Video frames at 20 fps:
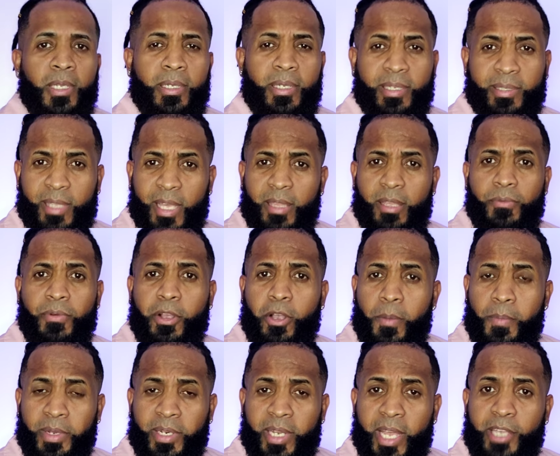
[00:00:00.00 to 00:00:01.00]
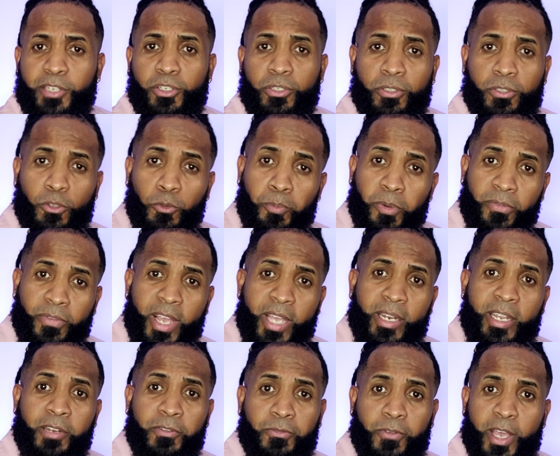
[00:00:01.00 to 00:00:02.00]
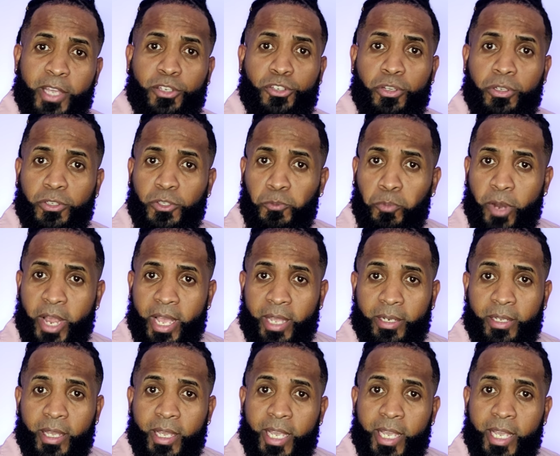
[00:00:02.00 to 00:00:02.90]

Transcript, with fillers: The standard recommendations to prevent infection spread